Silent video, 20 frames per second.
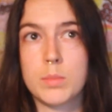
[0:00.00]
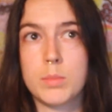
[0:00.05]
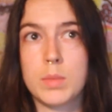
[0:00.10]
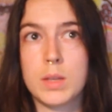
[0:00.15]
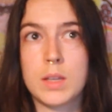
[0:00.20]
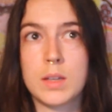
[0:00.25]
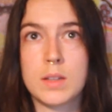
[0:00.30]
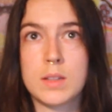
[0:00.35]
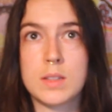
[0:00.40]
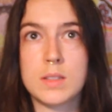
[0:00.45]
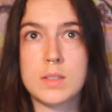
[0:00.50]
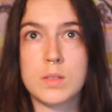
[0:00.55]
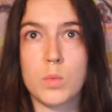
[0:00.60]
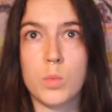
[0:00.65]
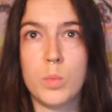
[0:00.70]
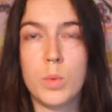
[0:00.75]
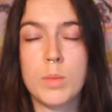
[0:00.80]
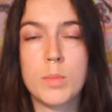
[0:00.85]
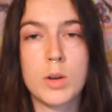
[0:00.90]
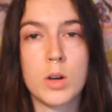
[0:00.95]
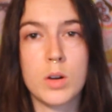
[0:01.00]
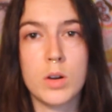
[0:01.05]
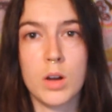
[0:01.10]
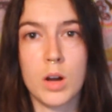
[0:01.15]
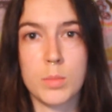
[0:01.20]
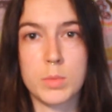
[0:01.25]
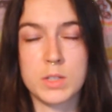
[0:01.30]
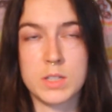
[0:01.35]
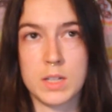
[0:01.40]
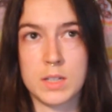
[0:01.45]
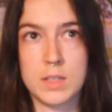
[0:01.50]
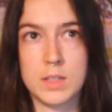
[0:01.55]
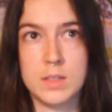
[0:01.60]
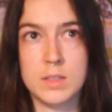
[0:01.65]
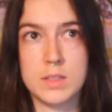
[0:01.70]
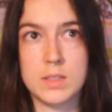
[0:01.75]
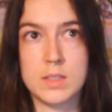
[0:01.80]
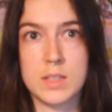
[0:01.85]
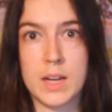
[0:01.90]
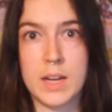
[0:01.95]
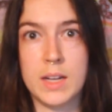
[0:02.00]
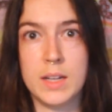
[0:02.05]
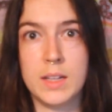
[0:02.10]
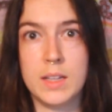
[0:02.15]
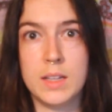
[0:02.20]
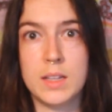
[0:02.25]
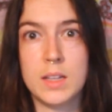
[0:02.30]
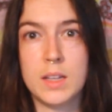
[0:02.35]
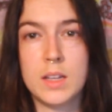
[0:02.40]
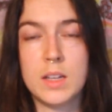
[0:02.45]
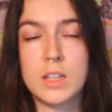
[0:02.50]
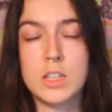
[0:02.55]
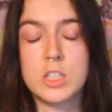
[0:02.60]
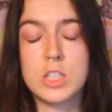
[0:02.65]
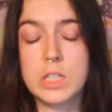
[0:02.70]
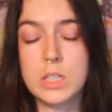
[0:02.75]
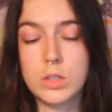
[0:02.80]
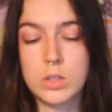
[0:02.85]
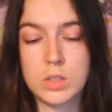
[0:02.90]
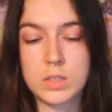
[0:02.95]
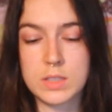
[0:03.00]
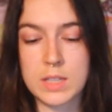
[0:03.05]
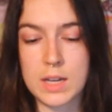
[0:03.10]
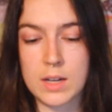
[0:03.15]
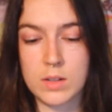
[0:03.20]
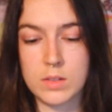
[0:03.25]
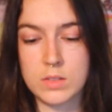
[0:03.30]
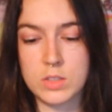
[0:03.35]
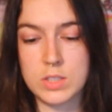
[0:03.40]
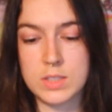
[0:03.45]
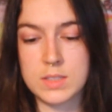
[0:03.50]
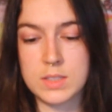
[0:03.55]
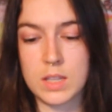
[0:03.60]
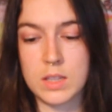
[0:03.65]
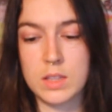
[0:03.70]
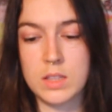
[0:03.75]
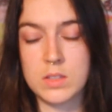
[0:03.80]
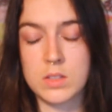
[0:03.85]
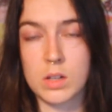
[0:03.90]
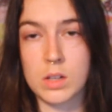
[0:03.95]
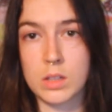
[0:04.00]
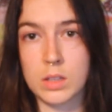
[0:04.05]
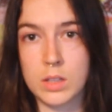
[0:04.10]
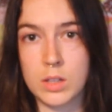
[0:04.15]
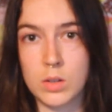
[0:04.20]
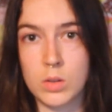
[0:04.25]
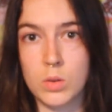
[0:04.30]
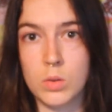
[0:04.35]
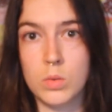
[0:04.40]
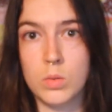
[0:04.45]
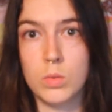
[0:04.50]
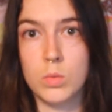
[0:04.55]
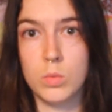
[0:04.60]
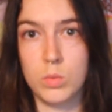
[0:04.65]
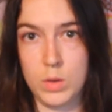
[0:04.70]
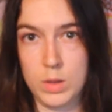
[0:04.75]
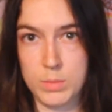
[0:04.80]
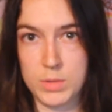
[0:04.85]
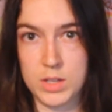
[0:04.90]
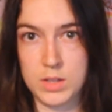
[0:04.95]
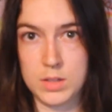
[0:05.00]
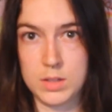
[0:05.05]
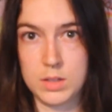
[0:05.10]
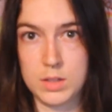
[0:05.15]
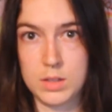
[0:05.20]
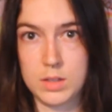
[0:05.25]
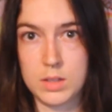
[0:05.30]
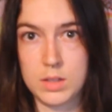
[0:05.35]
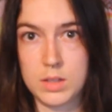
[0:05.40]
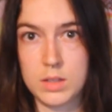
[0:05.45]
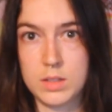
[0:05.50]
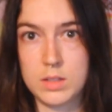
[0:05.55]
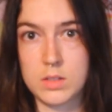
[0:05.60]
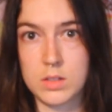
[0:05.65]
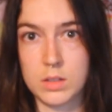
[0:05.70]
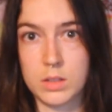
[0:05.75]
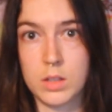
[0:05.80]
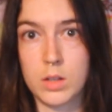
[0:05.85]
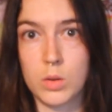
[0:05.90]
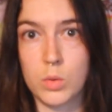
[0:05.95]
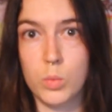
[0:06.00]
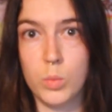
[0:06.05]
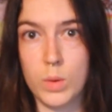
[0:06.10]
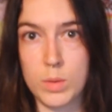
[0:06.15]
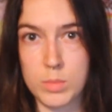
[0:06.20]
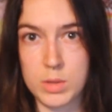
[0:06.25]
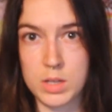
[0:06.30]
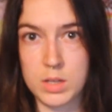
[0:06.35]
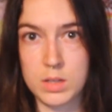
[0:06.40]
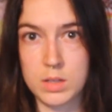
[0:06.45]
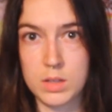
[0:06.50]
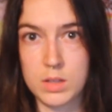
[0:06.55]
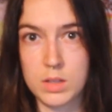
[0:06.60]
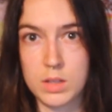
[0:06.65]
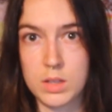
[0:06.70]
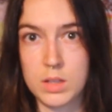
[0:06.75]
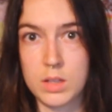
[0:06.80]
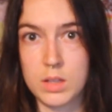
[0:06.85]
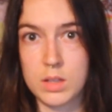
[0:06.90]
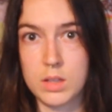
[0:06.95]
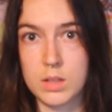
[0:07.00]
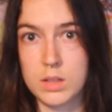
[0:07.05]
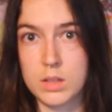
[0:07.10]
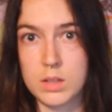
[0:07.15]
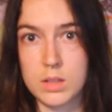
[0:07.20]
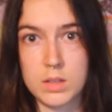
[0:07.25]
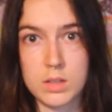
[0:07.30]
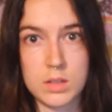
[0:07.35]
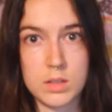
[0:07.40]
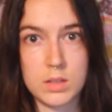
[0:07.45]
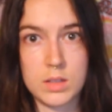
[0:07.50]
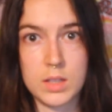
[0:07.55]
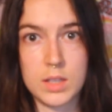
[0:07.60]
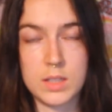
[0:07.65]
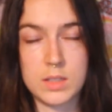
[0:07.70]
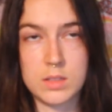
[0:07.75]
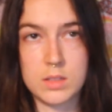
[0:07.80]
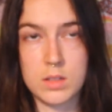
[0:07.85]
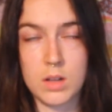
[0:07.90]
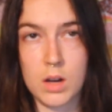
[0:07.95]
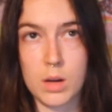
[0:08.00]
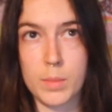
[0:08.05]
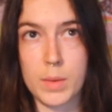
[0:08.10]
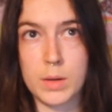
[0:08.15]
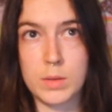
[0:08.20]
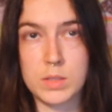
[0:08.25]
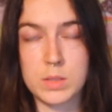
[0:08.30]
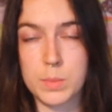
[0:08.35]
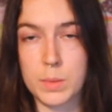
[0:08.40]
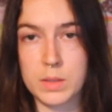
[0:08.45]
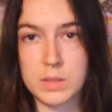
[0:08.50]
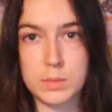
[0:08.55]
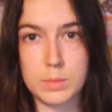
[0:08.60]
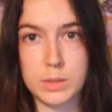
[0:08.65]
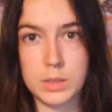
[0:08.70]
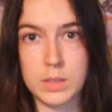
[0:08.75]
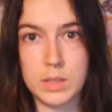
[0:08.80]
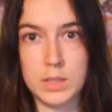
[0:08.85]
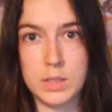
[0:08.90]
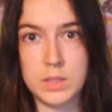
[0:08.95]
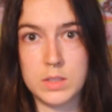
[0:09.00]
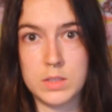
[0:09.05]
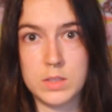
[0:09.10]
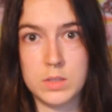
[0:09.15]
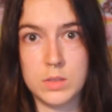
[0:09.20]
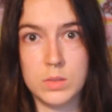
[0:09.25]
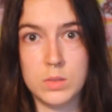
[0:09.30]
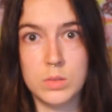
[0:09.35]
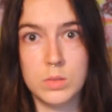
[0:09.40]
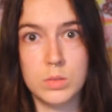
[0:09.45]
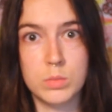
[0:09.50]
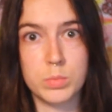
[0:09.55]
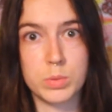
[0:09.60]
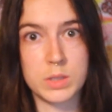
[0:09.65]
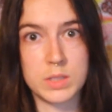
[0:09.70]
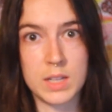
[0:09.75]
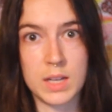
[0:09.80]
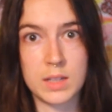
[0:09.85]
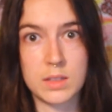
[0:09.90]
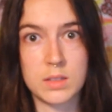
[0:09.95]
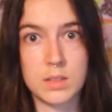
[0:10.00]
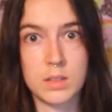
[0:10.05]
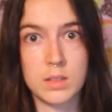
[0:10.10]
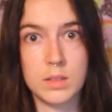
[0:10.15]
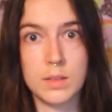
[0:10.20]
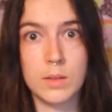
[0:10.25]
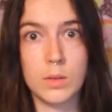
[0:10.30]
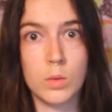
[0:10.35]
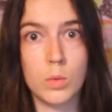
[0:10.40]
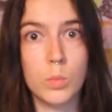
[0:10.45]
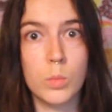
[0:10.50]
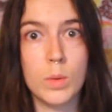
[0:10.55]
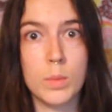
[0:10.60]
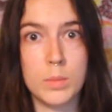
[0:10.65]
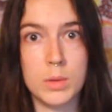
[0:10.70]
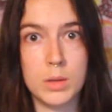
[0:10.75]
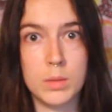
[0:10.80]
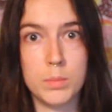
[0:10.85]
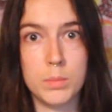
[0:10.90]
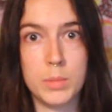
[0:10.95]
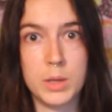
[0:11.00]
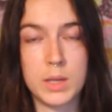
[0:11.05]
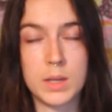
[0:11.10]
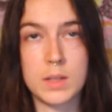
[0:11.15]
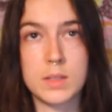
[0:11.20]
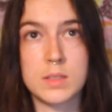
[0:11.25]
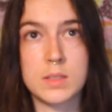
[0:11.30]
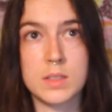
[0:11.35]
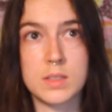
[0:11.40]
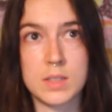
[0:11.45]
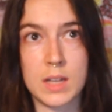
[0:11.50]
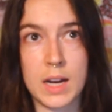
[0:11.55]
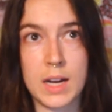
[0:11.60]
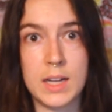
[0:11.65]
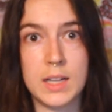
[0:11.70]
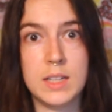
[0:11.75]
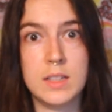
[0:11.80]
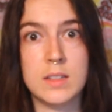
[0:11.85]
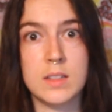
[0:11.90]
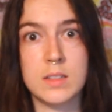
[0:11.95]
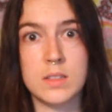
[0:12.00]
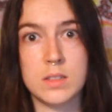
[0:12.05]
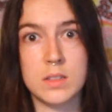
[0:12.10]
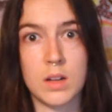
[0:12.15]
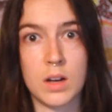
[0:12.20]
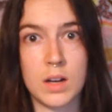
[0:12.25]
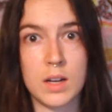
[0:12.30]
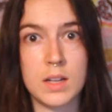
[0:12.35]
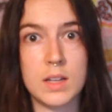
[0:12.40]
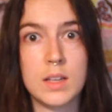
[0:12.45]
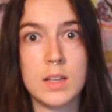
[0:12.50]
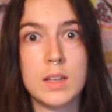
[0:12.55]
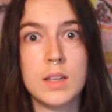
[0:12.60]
Because women are not protected in society. She looked down, she said, these are little women. These are little women. It's not my responsibility to protect little women because society does not